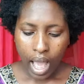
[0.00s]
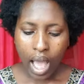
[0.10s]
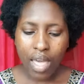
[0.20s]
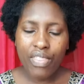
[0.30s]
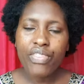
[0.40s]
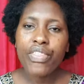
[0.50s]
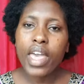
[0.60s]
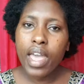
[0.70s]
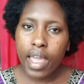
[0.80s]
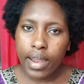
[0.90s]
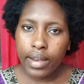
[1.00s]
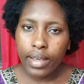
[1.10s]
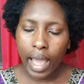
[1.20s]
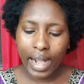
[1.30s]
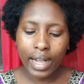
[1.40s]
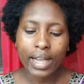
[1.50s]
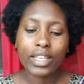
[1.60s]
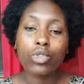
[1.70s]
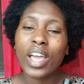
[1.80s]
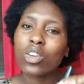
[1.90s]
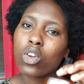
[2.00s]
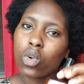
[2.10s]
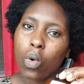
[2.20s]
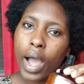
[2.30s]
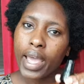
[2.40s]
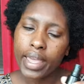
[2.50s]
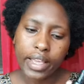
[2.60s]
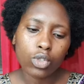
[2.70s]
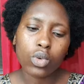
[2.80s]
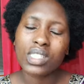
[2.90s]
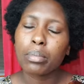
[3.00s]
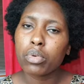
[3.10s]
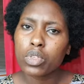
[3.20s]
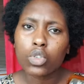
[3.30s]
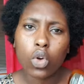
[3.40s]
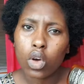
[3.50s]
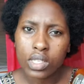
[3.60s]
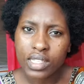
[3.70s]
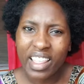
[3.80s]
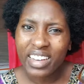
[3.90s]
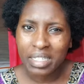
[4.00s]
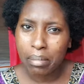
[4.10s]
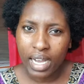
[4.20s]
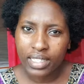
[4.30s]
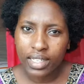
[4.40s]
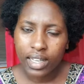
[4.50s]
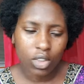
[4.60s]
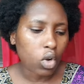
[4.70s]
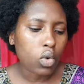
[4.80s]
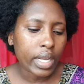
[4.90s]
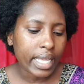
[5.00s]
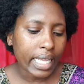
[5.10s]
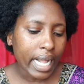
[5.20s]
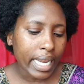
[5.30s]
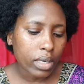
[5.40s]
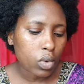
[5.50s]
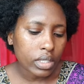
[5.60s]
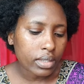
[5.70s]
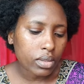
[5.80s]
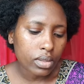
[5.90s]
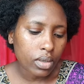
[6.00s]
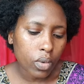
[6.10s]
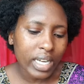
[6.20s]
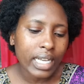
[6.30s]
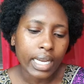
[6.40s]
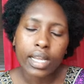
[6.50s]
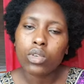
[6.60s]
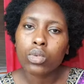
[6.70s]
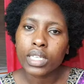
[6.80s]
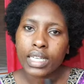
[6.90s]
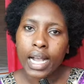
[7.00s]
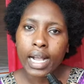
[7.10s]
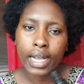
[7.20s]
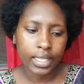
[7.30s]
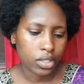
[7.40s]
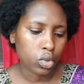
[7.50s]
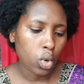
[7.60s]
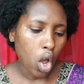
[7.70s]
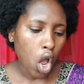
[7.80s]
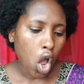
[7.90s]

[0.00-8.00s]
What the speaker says: And then, ata kakitu, I don't know why it was supposed to cost that much. Todunike kare, what? Kwani kana dunini aka kakitu?